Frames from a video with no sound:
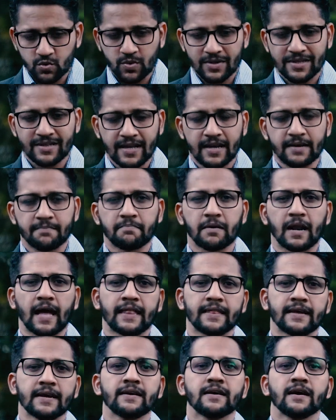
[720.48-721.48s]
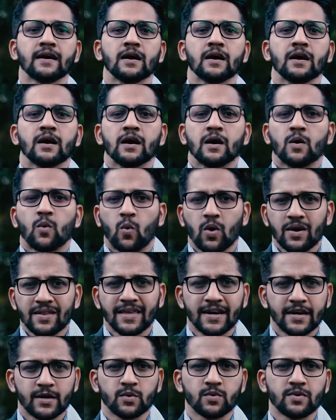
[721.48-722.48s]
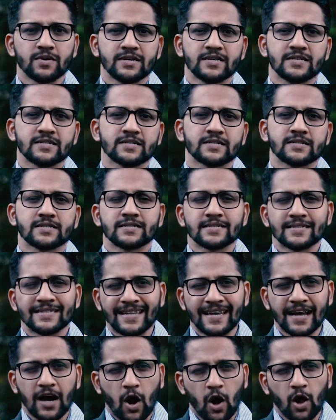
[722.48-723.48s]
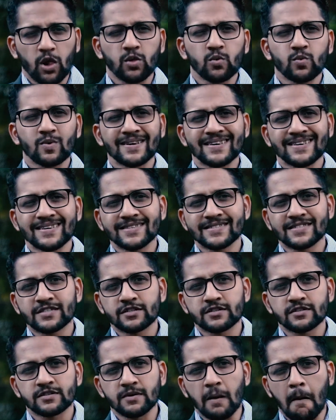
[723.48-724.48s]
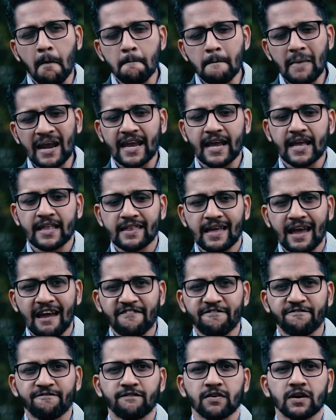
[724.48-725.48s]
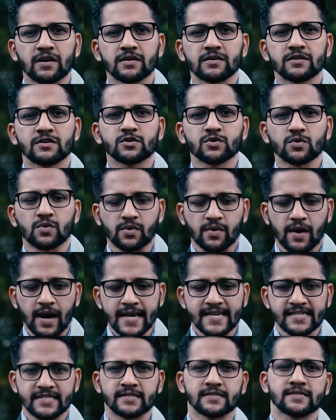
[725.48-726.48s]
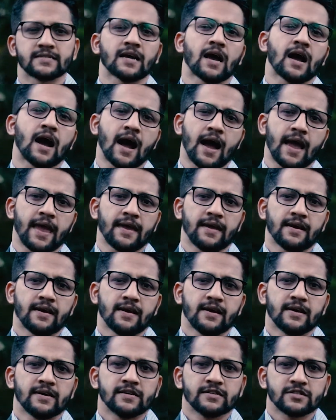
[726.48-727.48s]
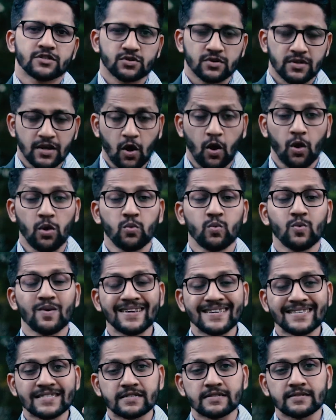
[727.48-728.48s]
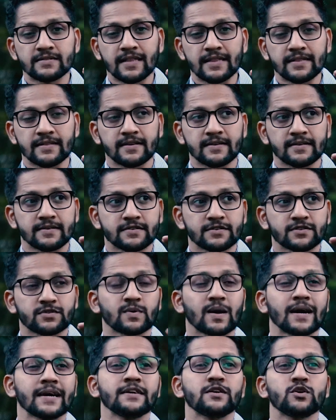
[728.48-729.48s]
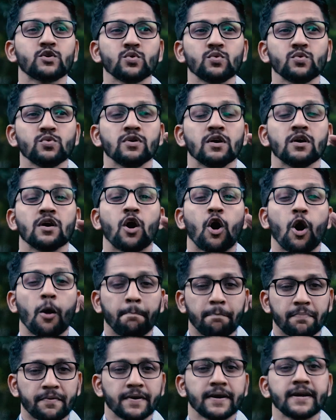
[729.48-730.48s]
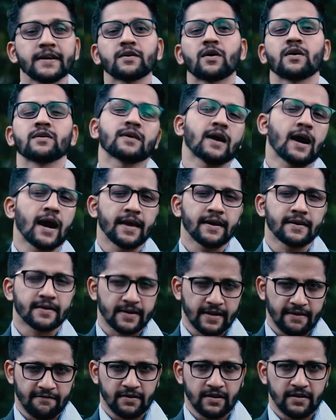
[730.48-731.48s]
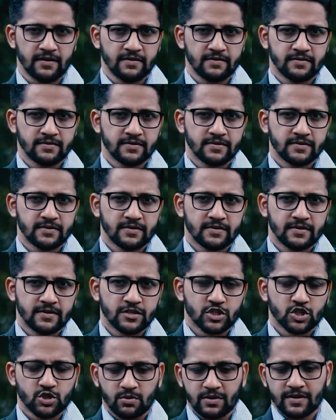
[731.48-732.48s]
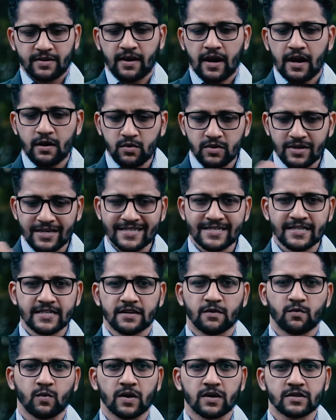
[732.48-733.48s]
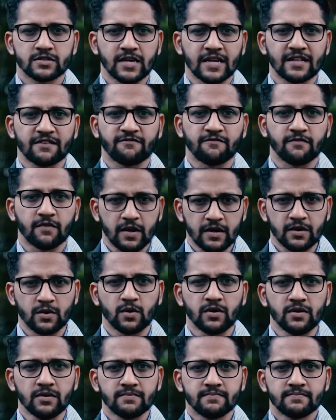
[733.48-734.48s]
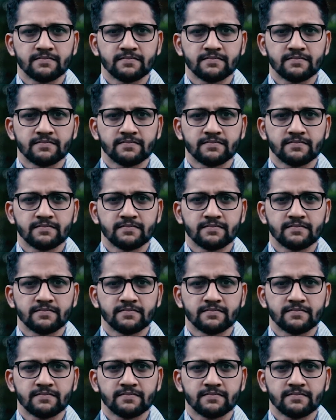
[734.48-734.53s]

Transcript: with that planet, what they do is they always make an effort to rise high. So they always try to operate on a higher level. So when Rahu is in the sign of Virgo,